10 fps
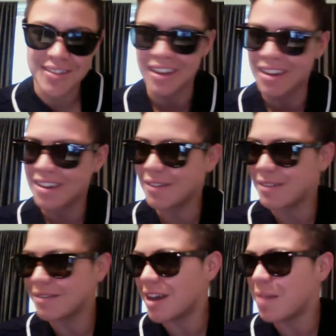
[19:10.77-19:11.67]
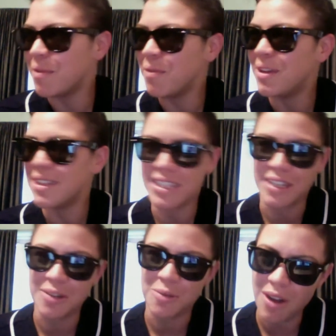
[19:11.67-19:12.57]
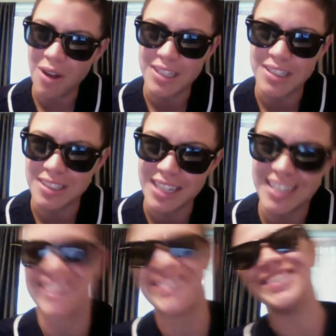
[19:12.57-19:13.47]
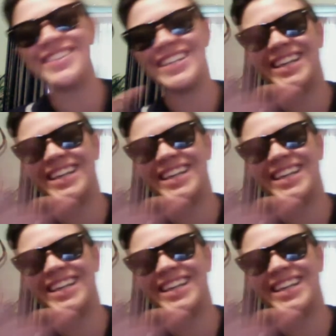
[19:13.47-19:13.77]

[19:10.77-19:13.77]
a couple ones that you want to do that. No, I'm joking.